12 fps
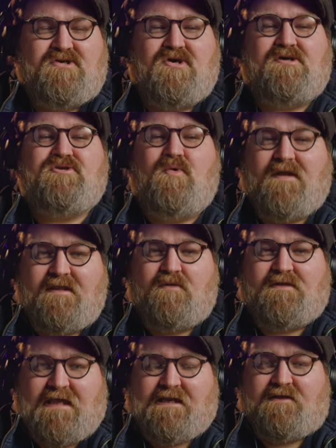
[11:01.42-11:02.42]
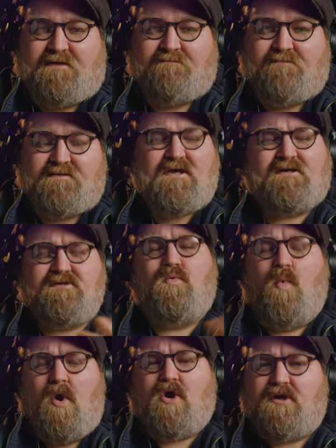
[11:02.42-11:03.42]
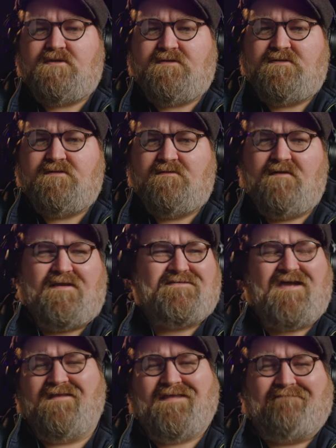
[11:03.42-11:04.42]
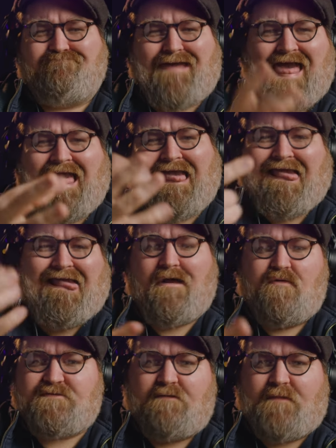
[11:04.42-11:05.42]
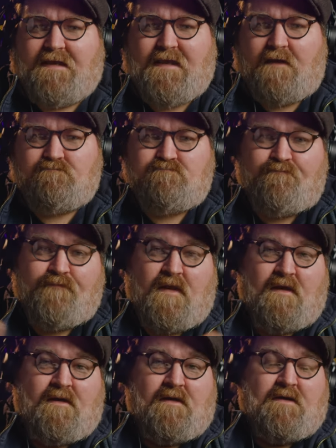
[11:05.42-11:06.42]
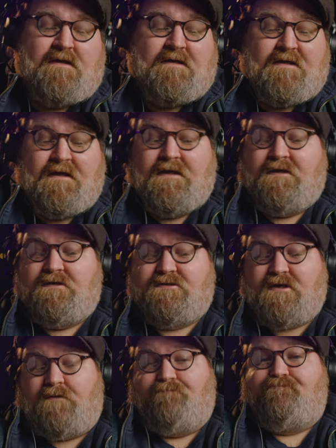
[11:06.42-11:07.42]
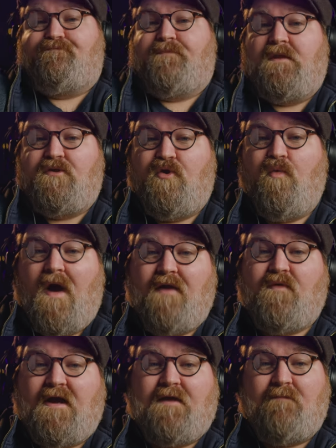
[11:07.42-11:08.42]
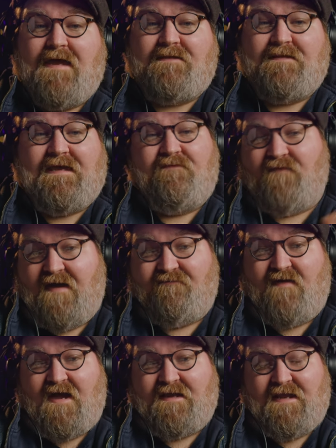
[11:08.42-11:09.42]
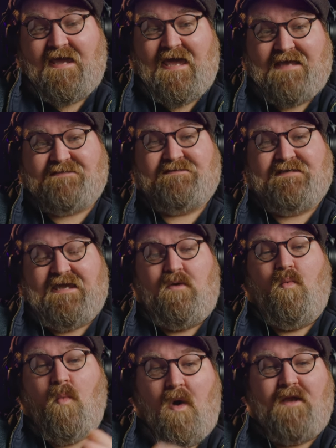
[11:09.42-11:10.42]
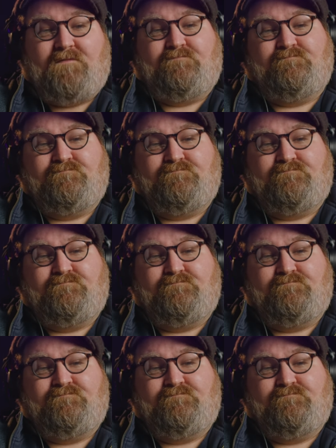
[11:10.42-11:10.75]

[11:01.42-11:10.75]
you can do anything with anything, as long as it works and it's not like, or something like that. So, do I recommend the FiFine SC1?